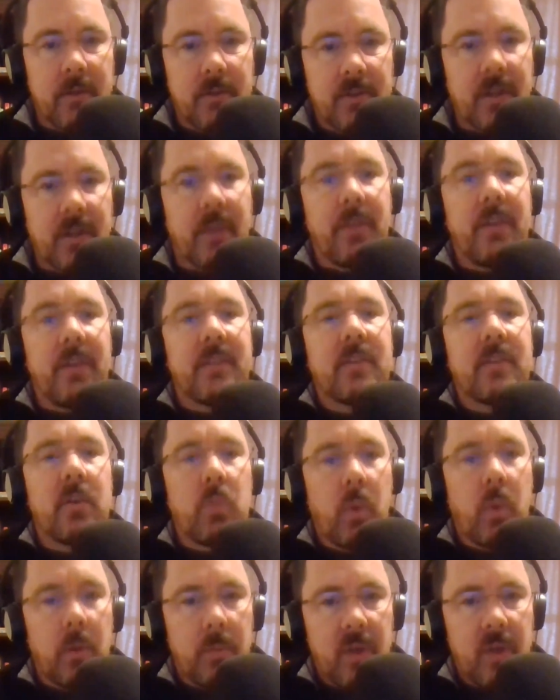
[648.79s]
Say, this is
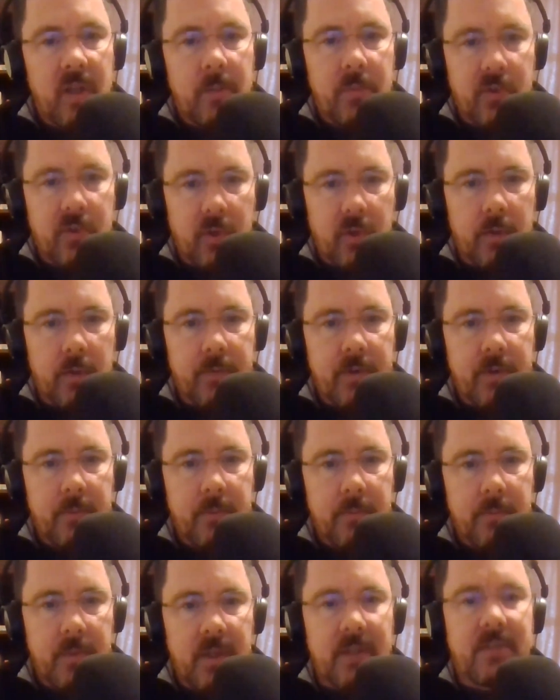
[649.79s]
what we observed.
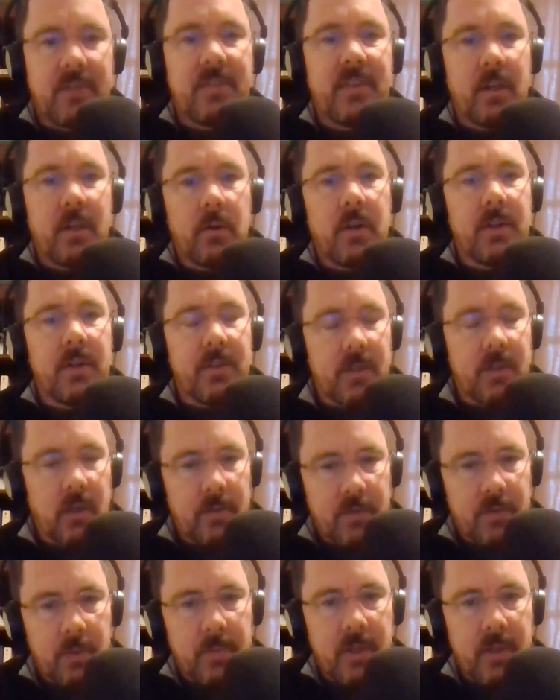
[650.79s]
It's serious
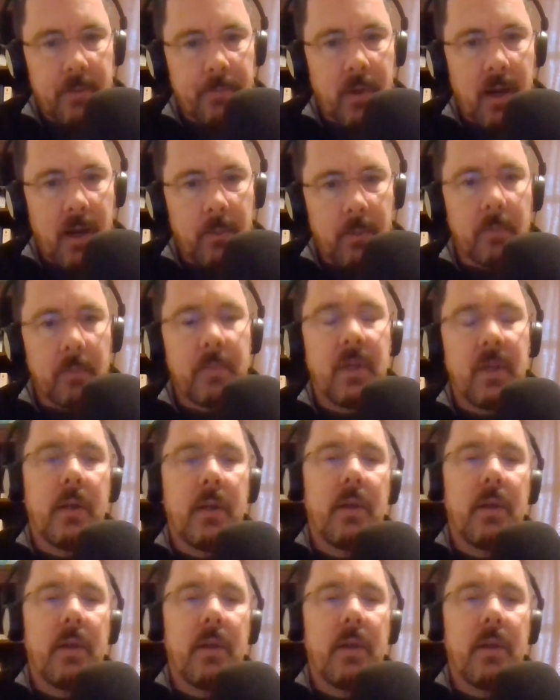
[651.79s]
enough to be a problem.